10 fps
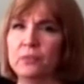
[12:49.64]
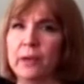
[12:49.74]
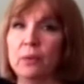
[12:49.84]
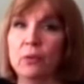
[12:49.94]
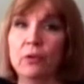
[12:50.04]

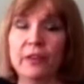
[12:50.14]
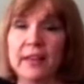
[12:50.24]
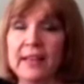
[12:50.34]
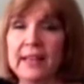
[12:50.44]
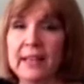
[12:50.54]
Ray Wolf
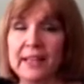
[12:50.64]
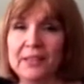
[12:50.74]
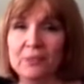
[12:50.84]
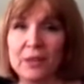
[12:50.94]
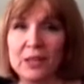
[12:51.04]
again.
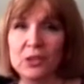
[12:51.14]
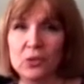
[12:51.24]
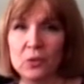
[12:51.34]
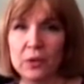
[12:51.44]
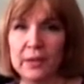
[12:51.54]
He's running a
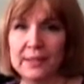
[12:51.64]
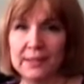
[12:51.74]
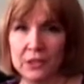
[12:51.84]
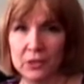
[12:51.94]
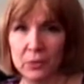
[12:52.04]
tour in
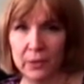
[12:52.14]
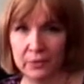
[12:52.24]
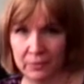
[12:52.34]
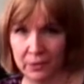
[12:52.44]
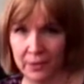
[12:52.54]

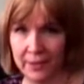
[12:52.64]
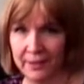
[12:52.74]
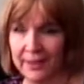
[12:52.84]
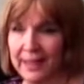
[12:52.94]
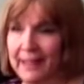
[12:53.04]
Scituate, Rhode
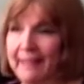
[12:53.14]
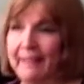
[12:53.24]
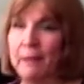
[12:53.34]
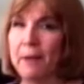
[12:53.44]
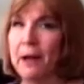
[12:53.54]
Island,
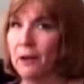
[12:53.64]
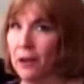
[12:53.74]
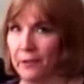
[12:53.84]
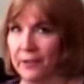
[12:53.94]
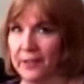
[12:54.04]
about
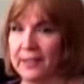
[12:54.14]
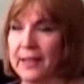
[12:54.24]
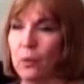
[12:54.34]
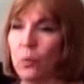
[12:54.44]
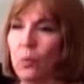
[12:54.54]
all of this.
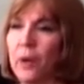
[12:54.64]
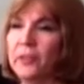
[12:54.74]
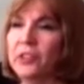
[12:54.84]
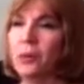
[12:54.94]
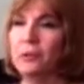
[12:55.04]
Now,
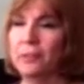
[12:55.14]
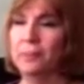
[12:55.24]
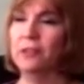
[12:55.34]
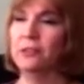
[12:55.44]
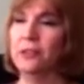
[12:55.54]
show us the
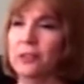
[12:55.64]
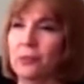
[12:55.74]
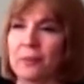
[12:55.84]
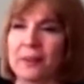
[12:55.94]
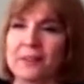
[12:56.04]
picture of the
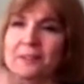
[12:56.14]
tour bus.